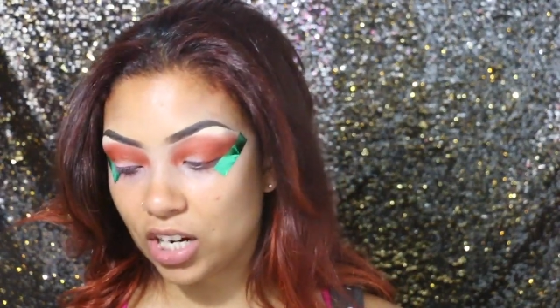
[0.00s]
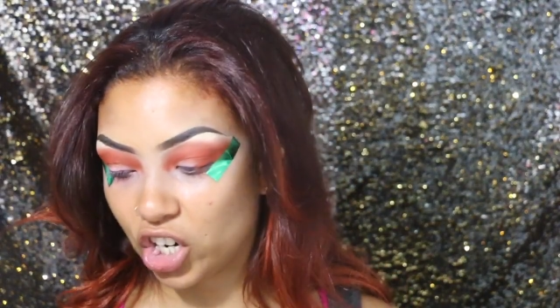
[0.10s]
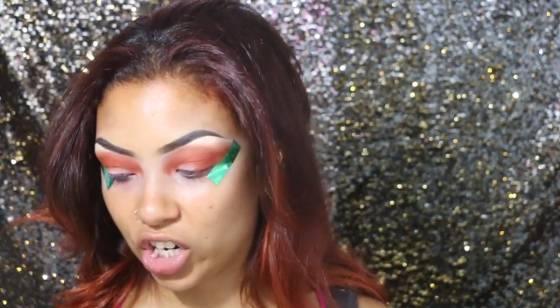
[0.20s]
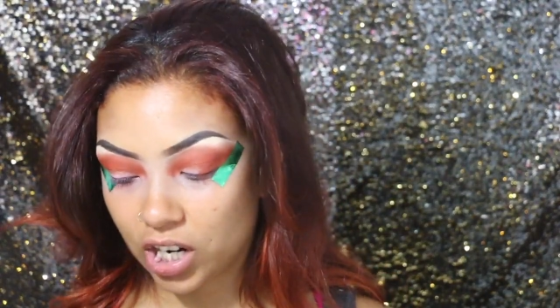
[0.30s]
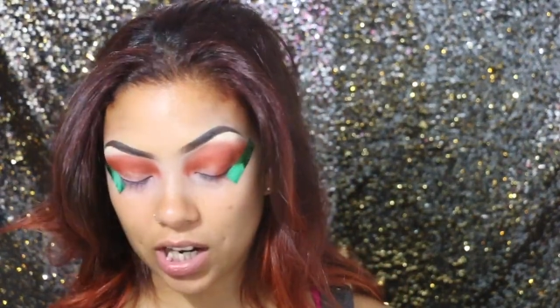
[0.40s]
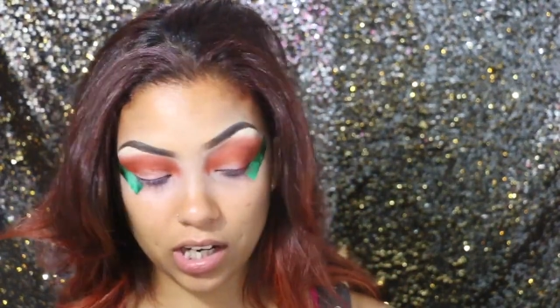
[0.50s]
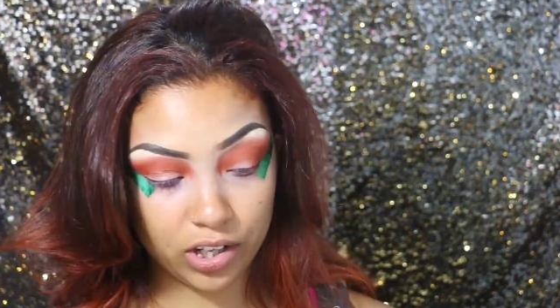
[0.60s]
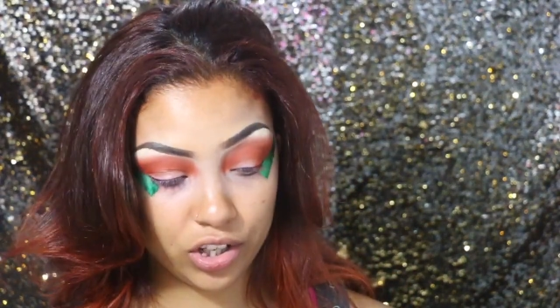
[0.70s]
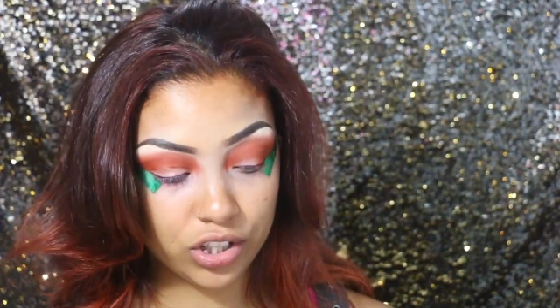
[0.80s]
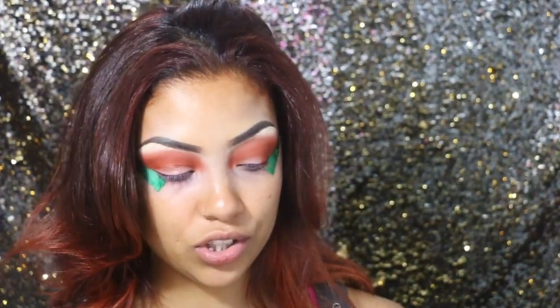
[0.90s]
our
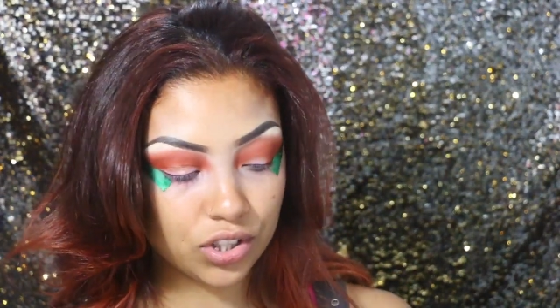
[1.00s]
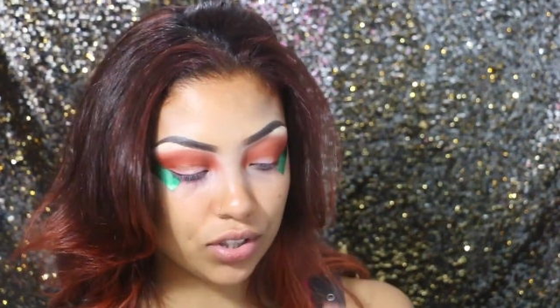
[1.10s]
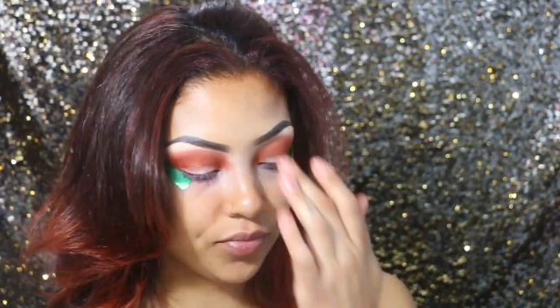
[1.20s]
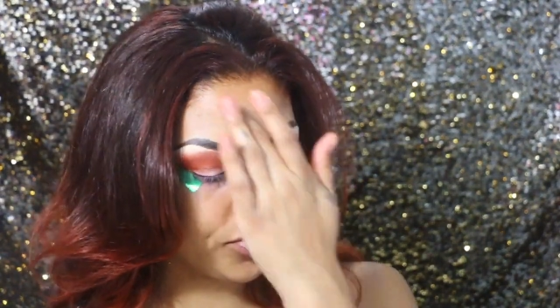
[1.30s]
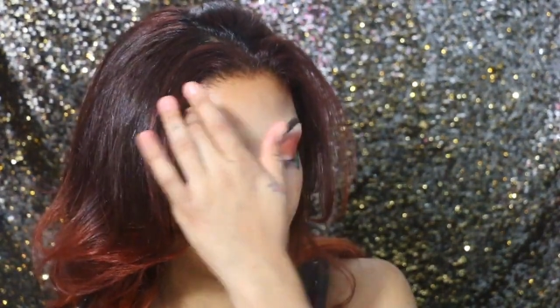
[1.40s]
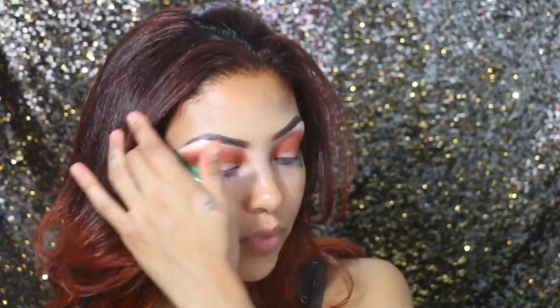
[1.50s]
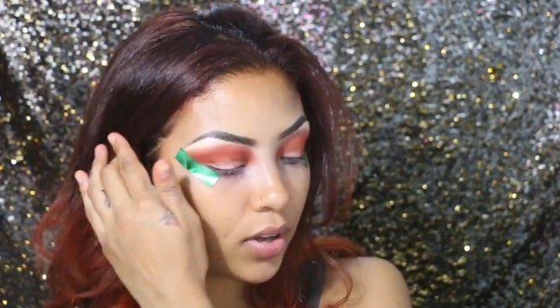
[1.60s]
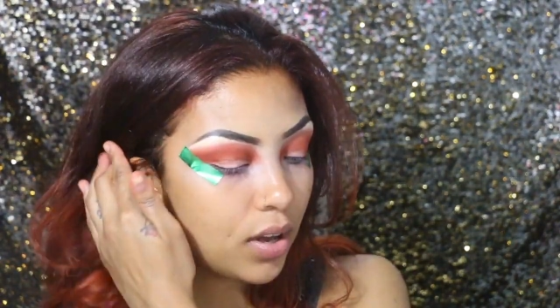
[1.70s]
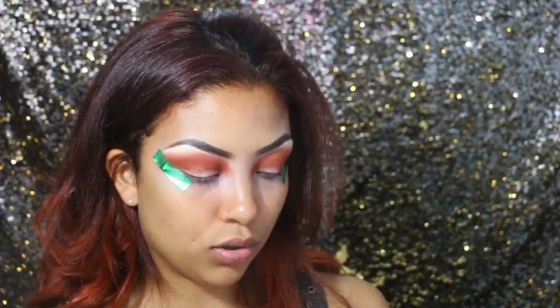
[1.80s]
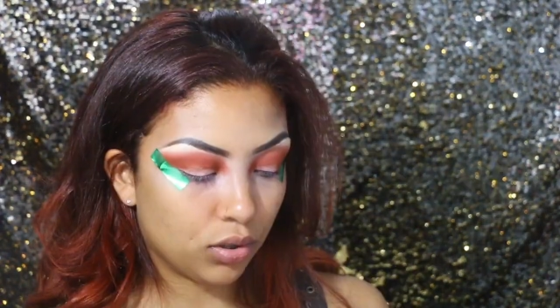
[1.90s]
colors.
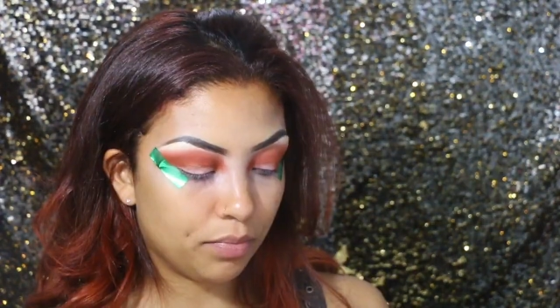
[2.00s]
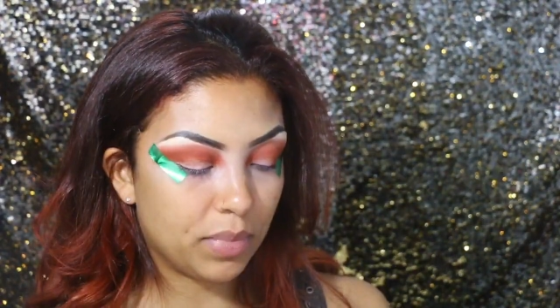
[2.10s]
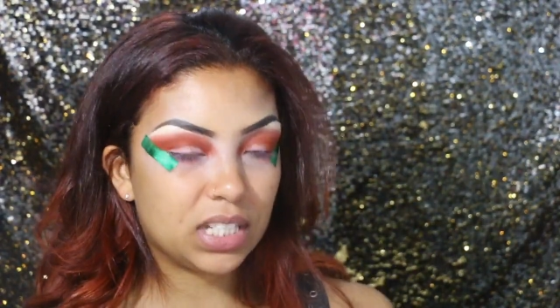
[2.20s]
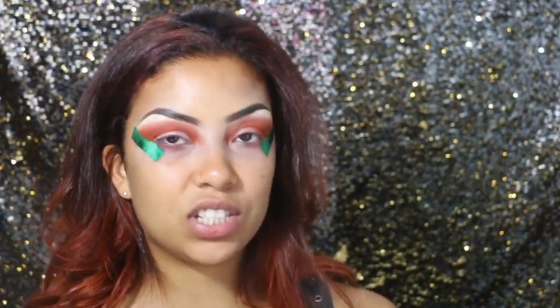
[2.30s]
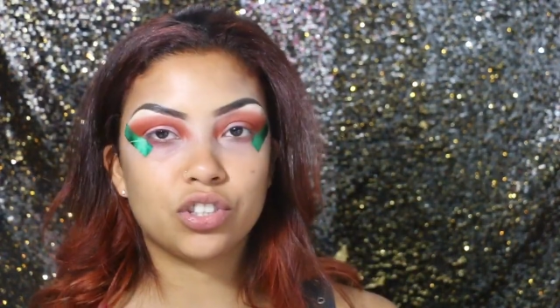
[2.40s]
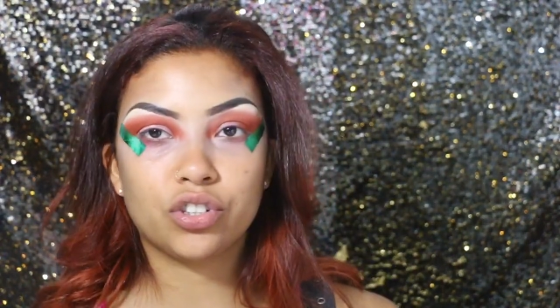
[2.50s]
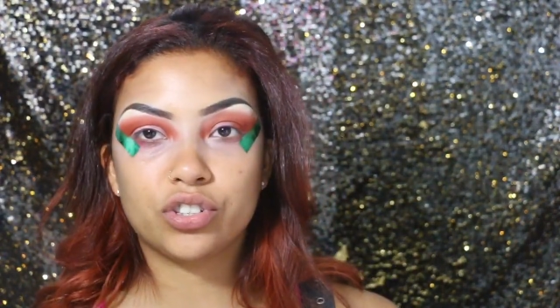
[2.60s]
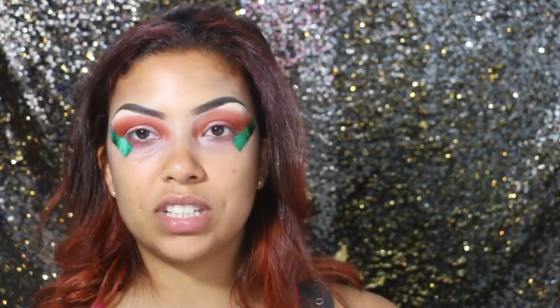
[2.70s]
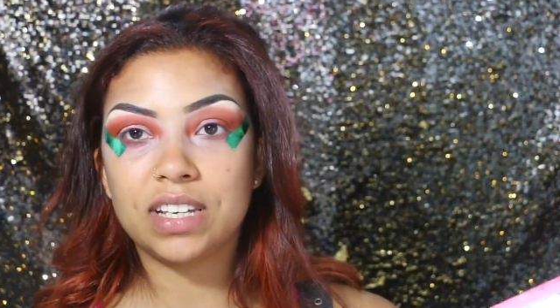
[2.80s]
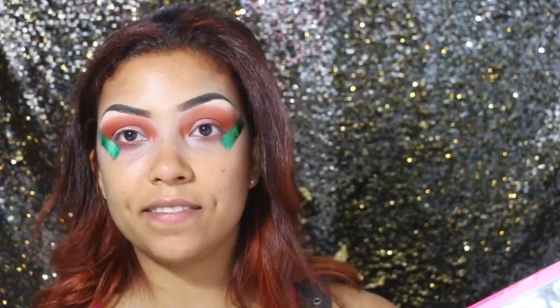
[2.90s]
Or Mr.
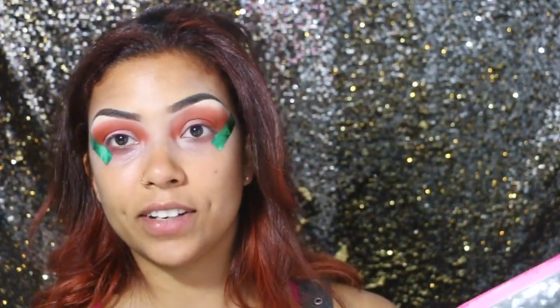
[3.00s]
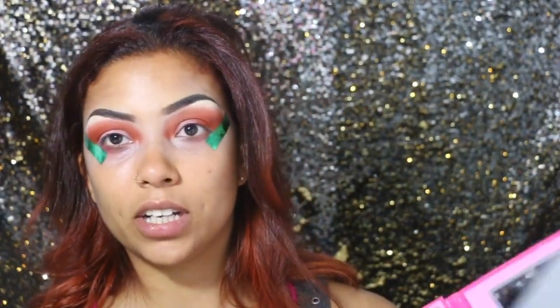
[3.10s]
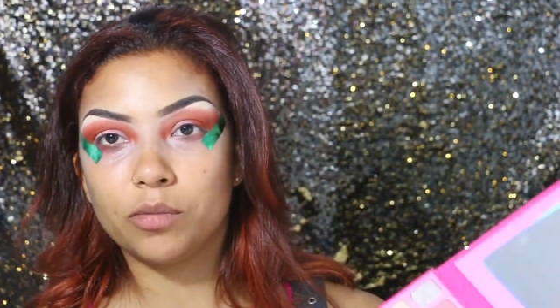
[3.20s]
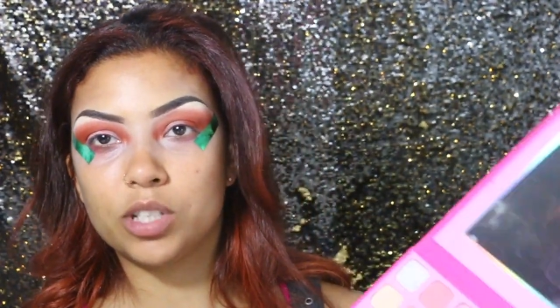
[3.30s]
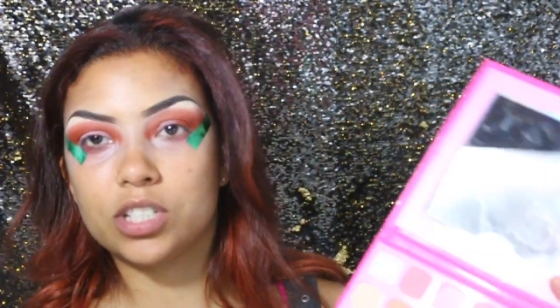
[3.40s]
Diva, which